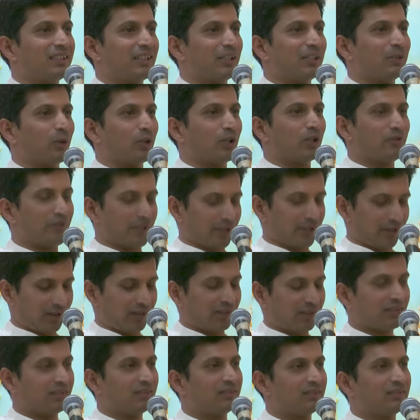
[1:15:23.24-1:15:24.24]
In one of
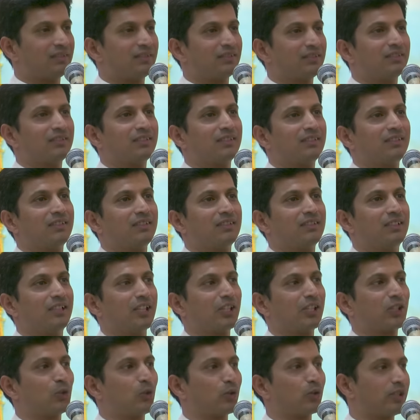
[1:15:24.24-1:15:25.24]
his
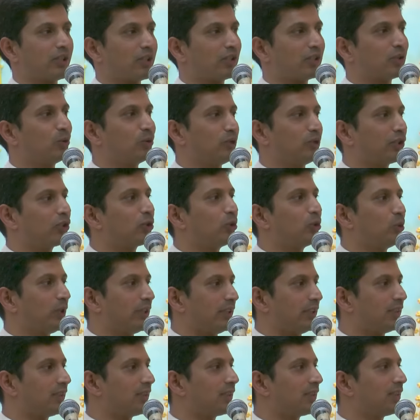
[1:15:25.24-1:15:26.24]
discourses to the
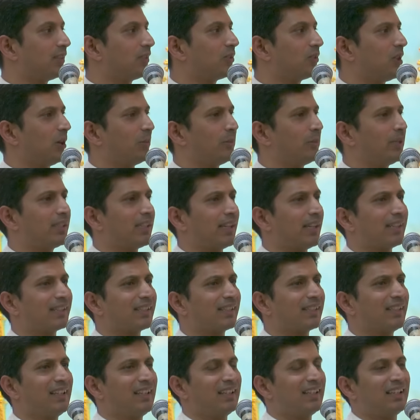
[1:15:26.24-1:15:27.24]
students, Swami
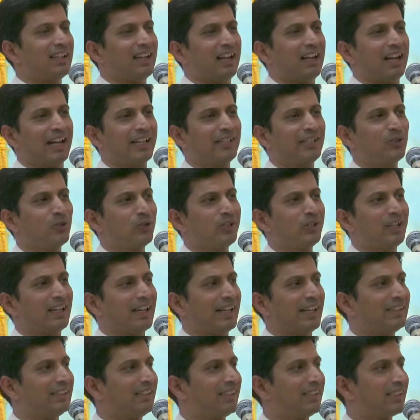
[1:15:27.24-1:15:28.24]
says, I don't
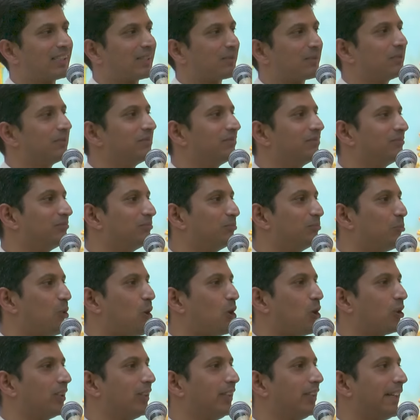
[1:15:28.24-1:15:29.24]
like this
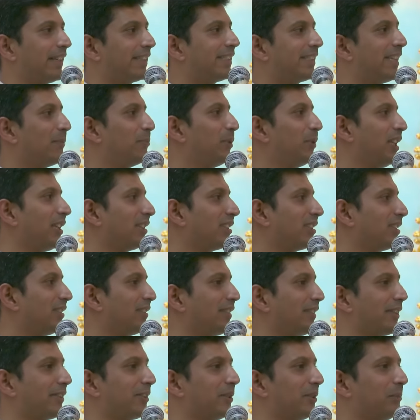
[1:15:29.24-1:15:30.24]
modern
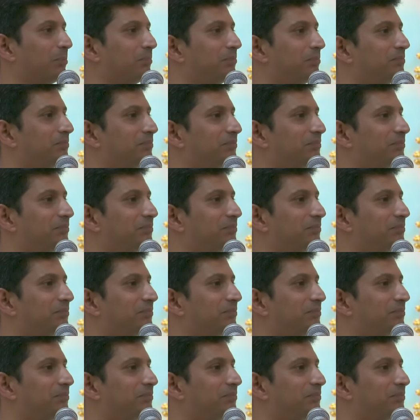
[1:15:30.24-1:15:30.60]
examination system.